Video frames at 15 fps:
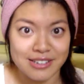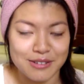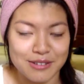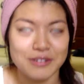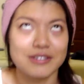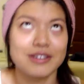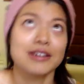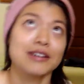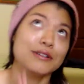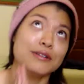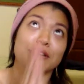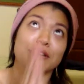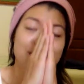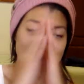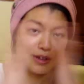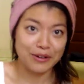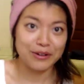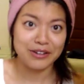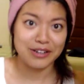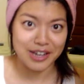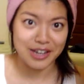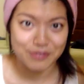So I was like, oh, thank
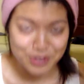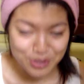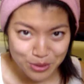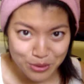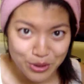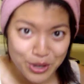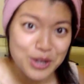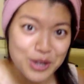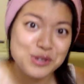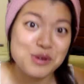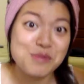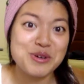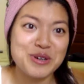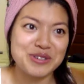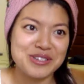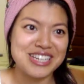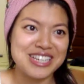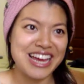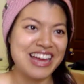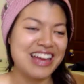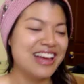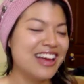God I have two meals a
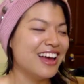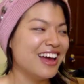day.